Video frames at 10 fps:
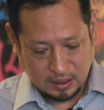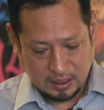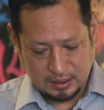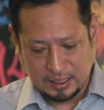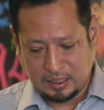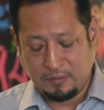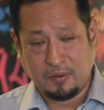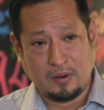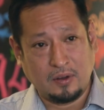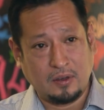It's the thing
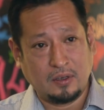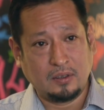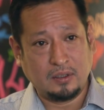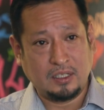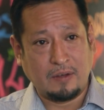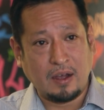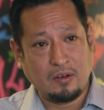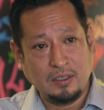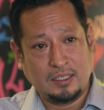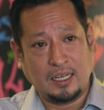for
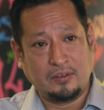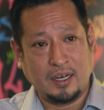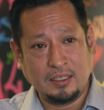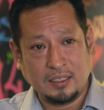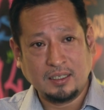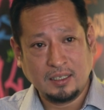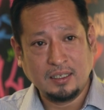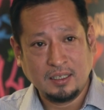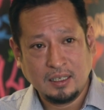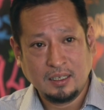tobacco inside, right?
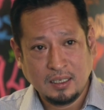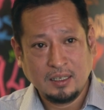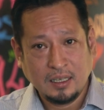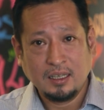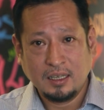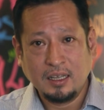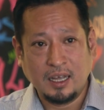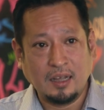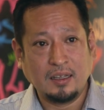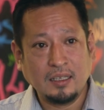Yeah.